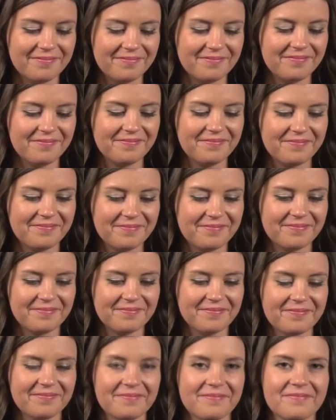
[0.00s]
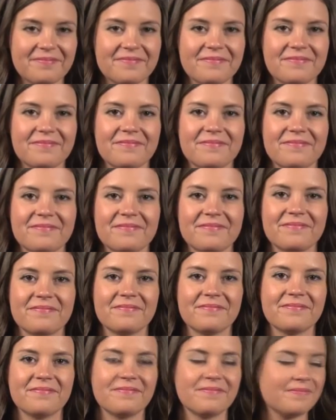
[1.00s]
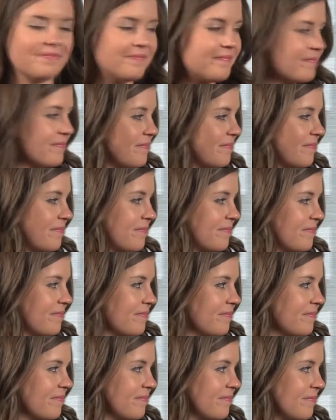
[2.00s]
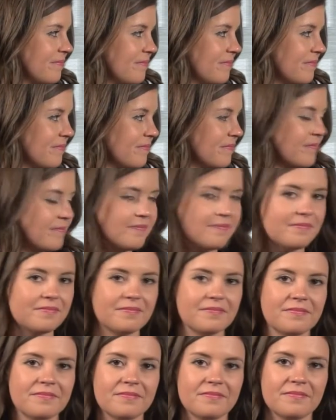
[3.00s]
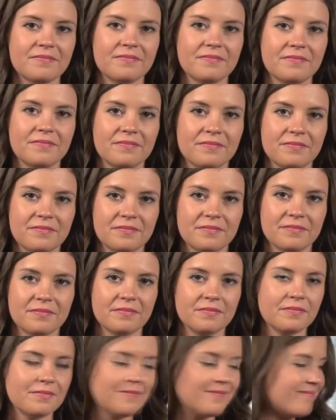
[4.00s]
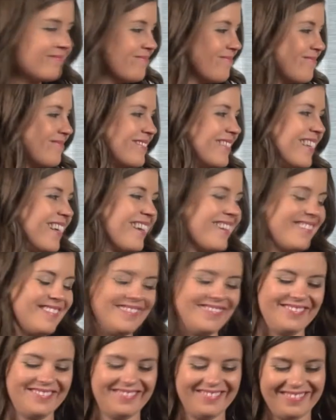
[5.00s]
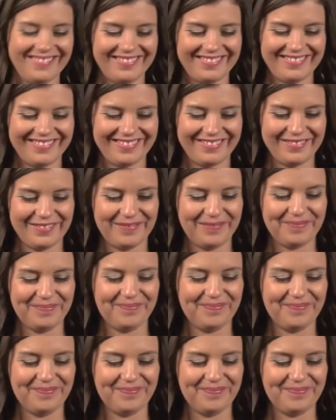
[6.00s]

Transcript: [no speech]